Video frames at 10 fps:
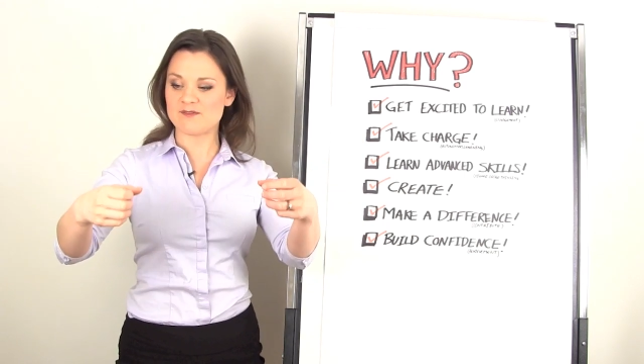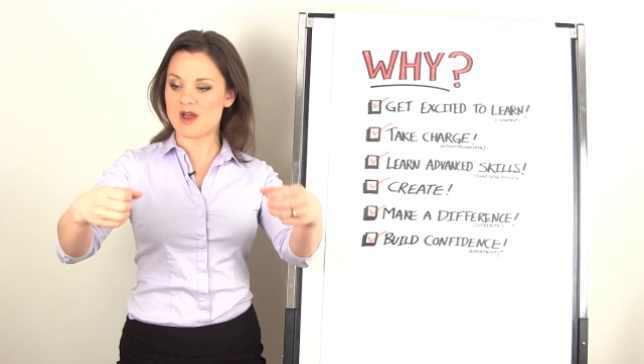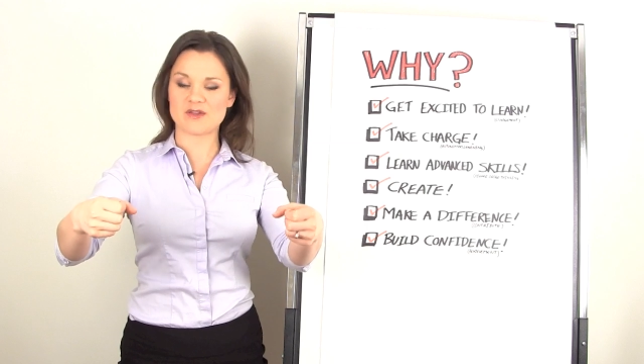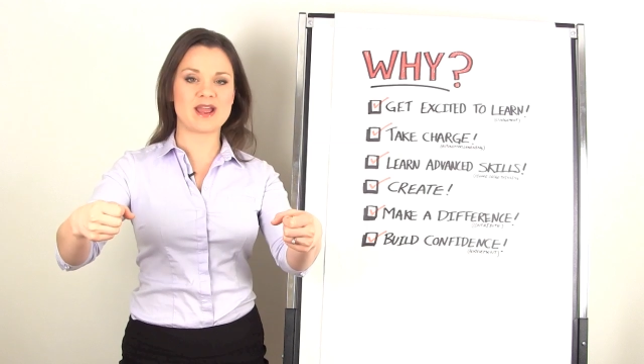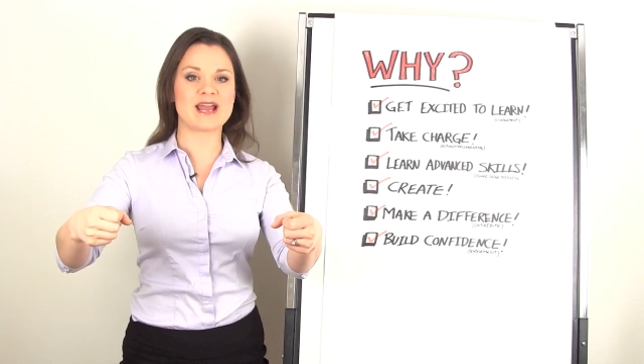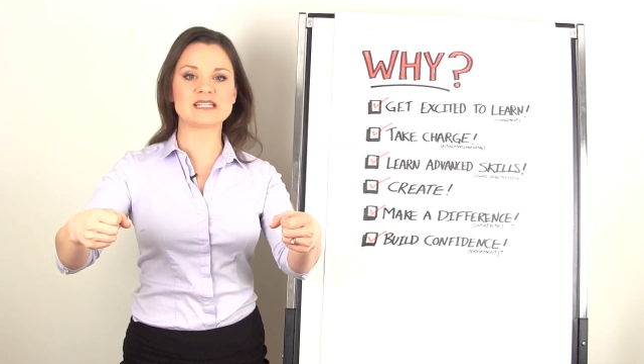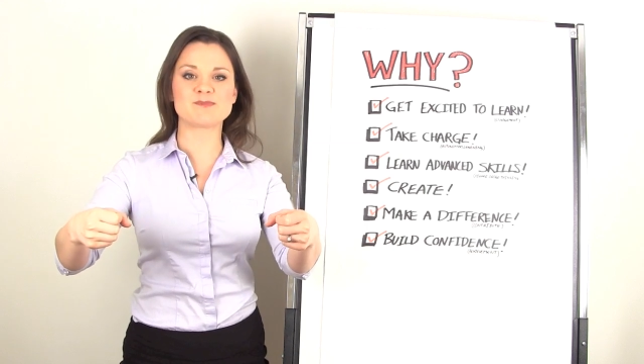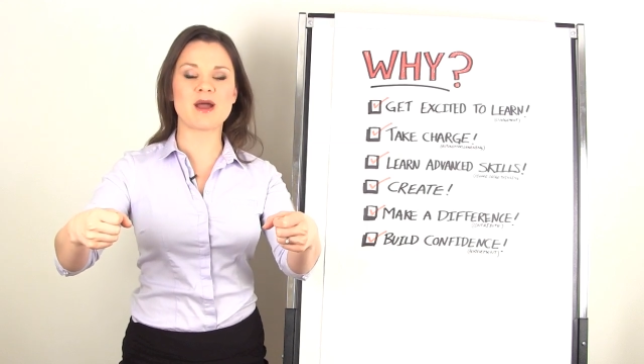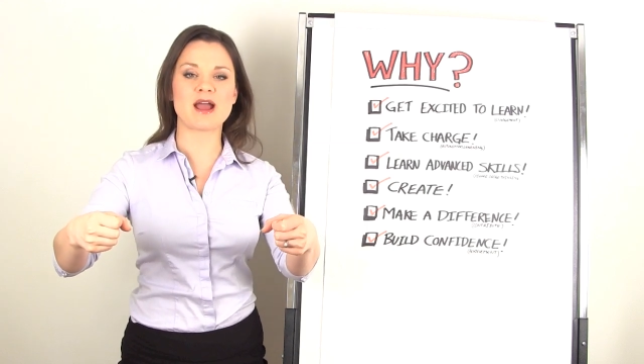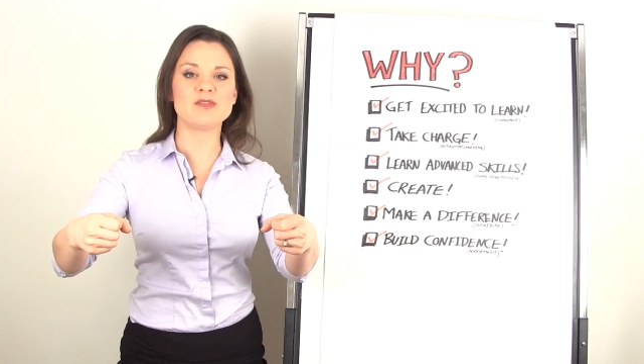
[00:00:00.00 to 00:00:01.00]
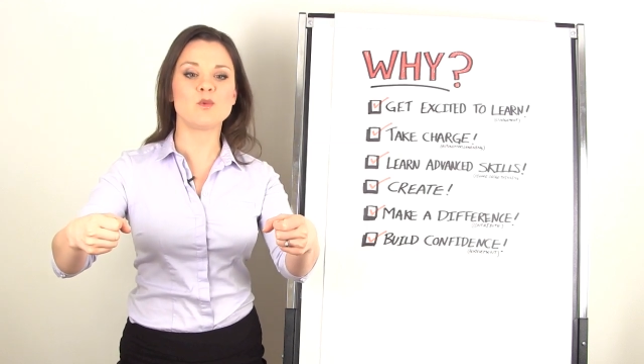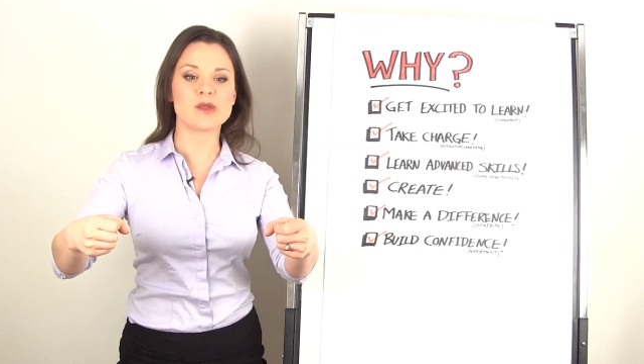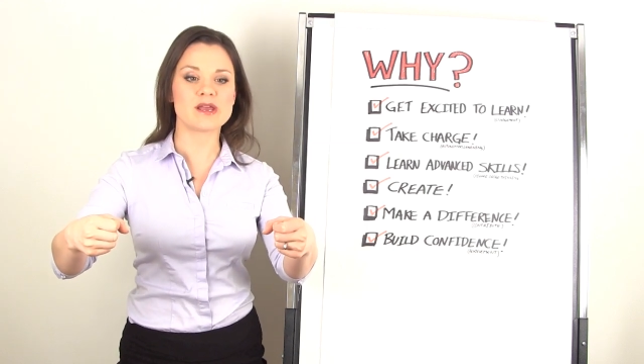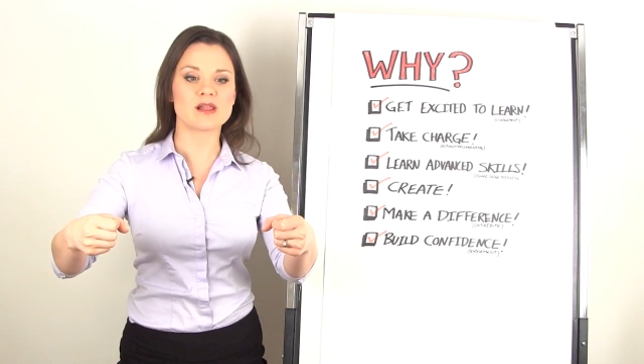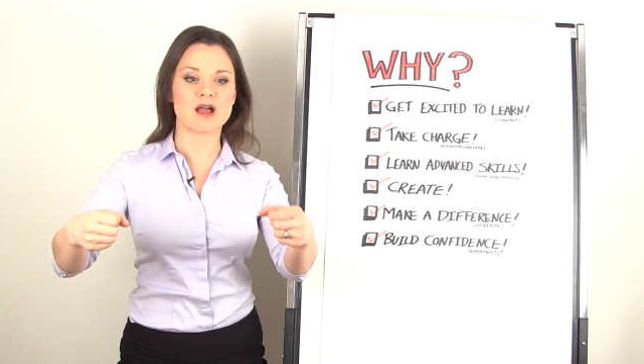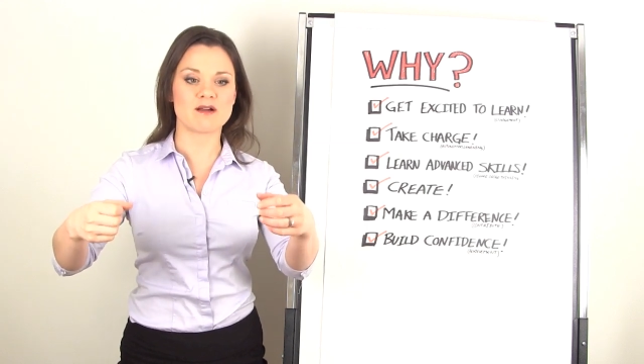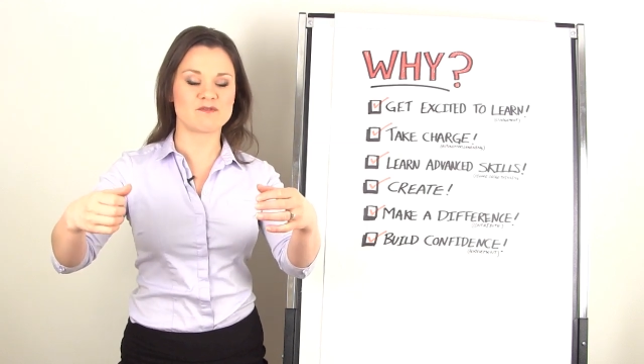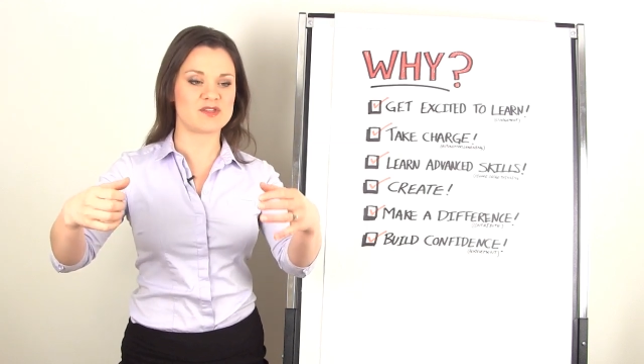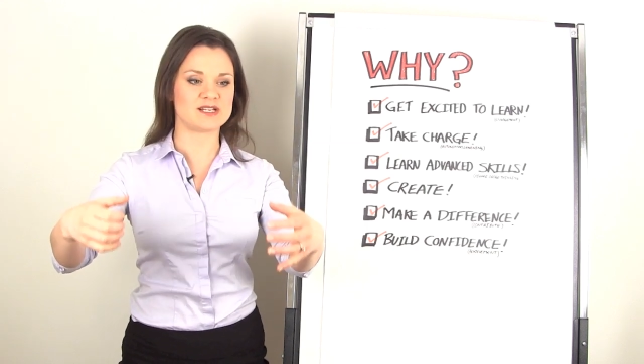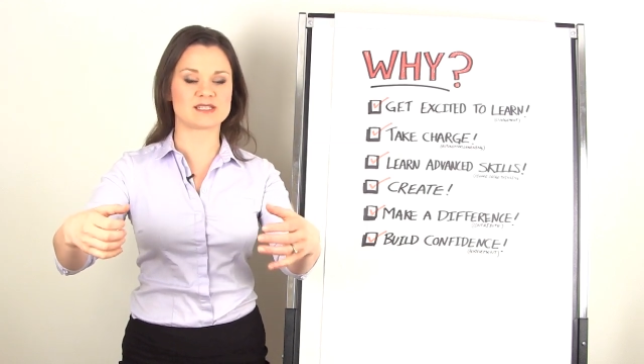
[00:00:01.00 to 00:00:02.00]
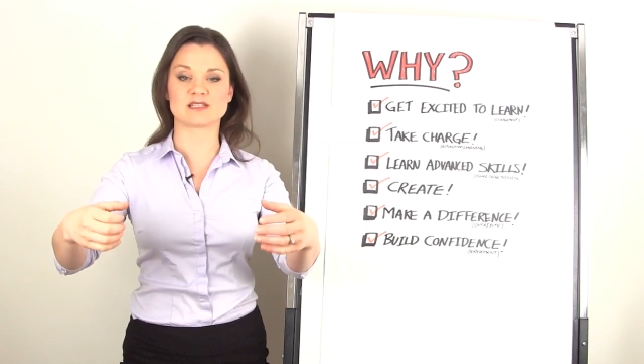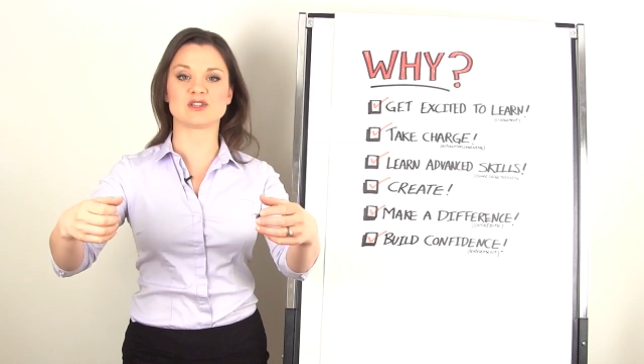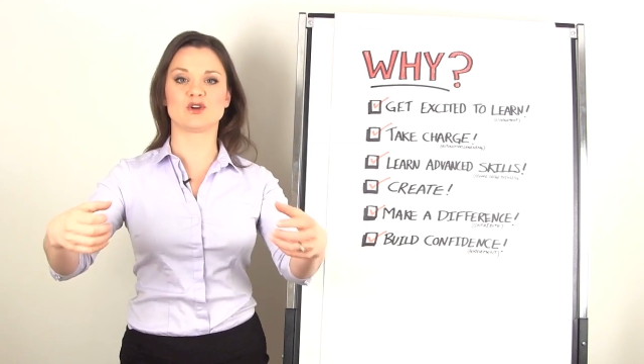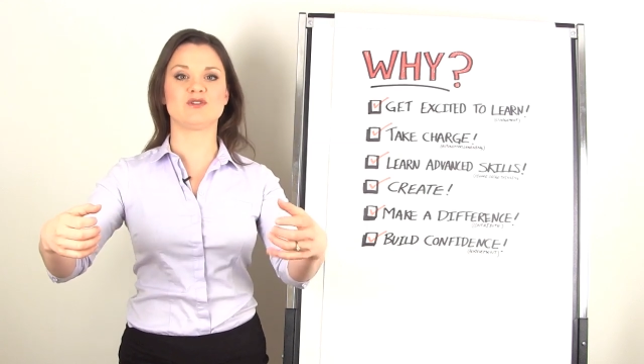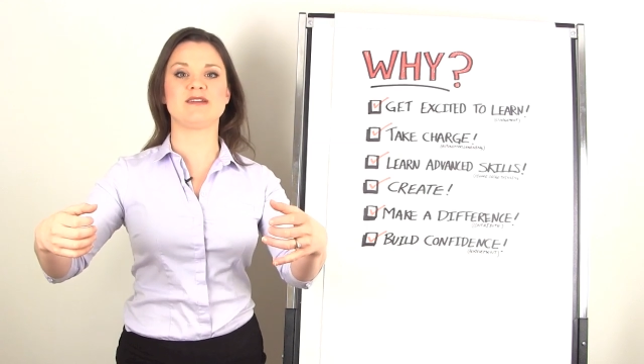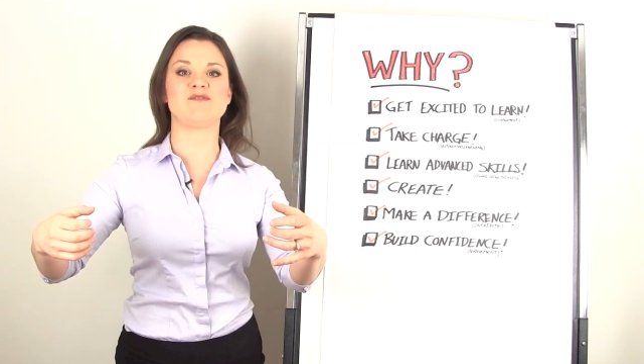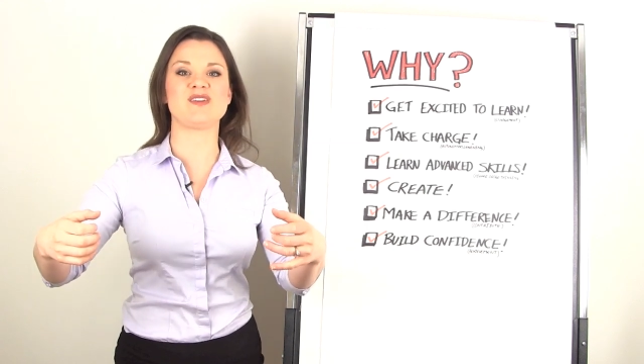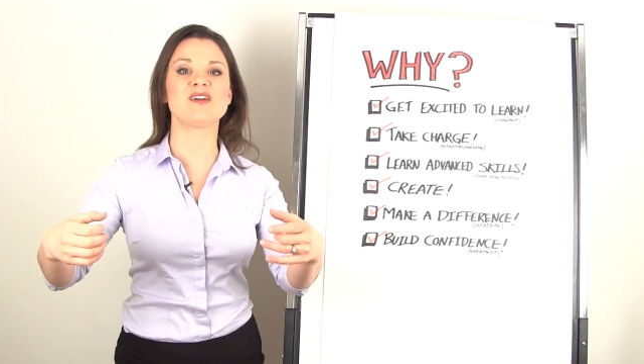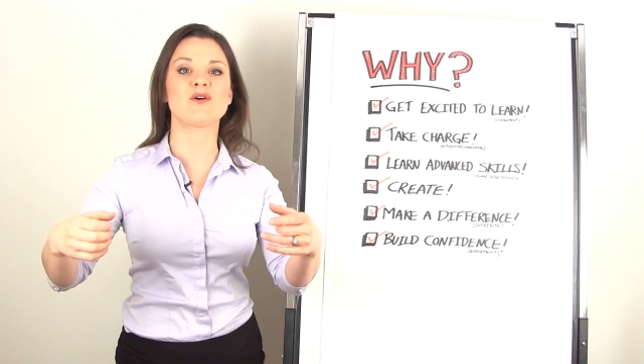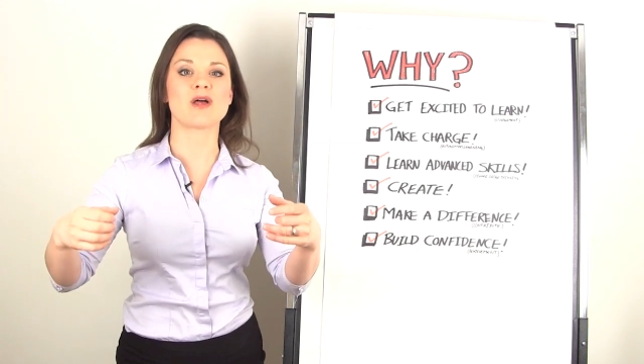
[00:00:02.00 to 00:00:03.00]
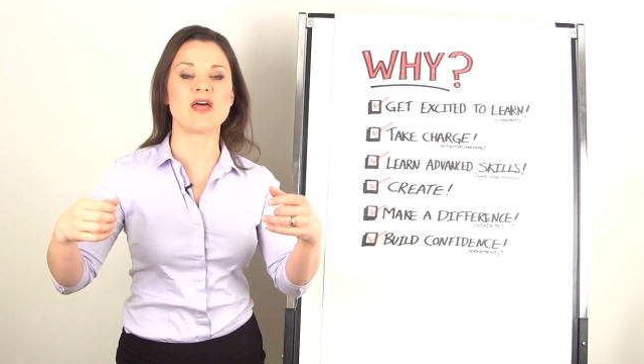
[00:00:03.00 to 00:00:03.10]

got their hands behind the wheel of this learning vehicle